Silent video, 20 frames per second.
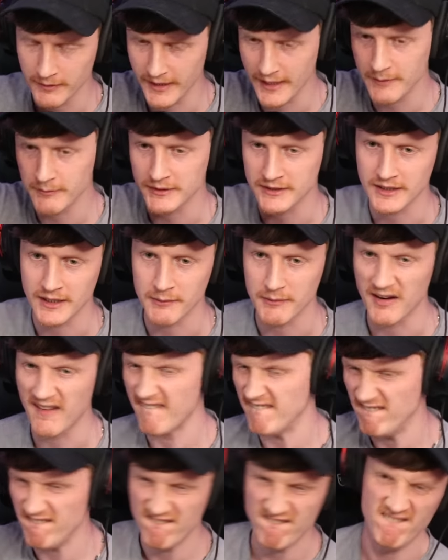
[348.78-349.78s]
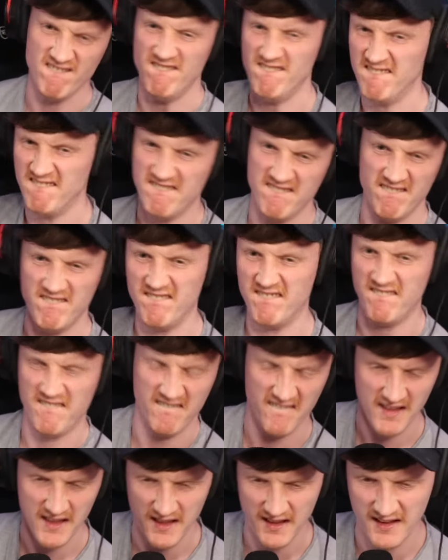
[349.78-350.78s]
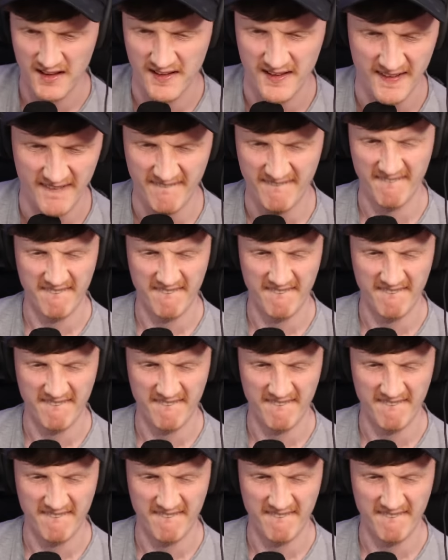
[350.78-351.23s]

My neighbours are going to be like,